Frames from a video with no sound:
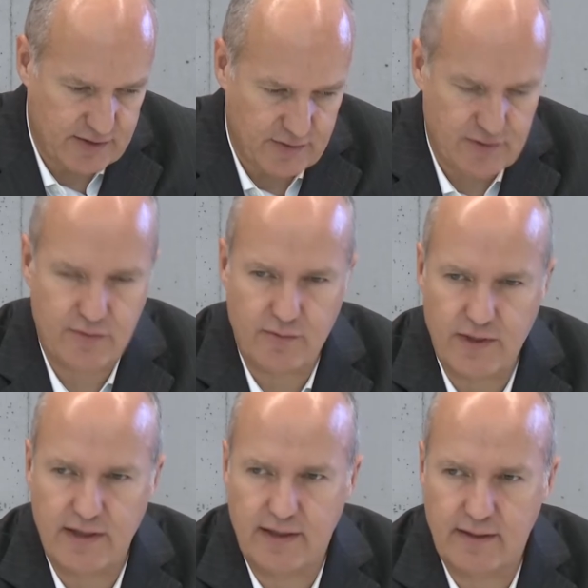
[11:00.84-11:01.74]
cost to
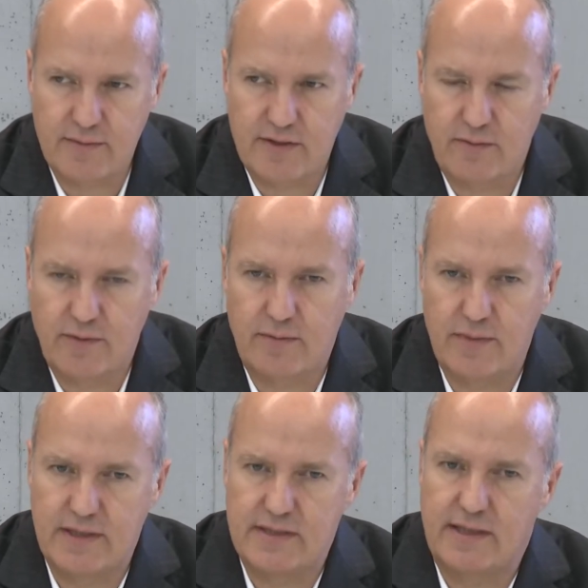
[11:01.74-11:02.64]
income. So it
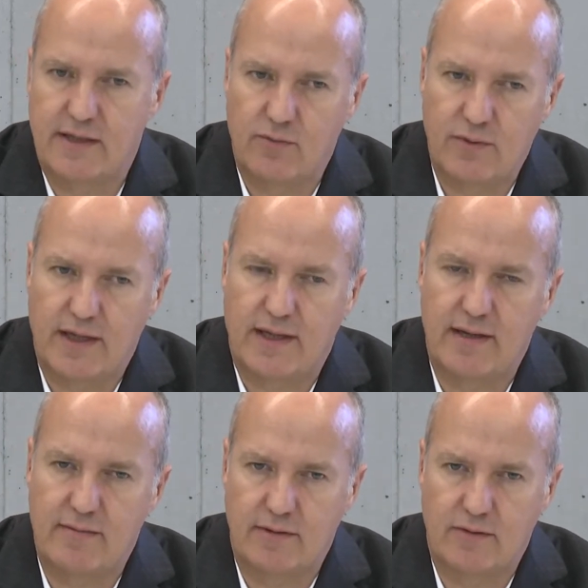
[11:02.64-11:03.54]
means that we are
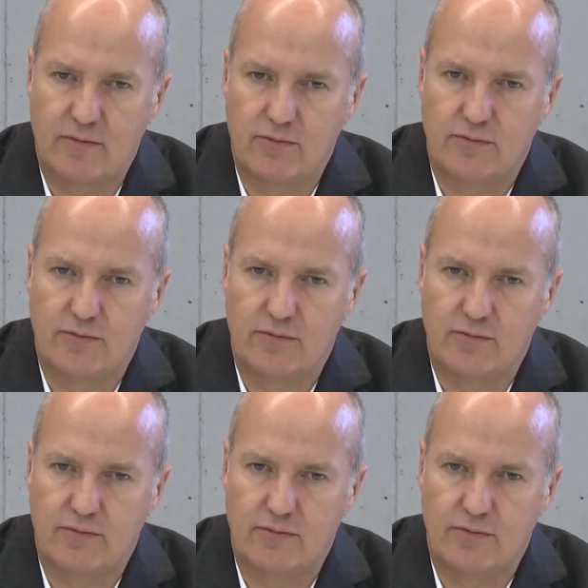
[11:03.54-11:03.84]
able to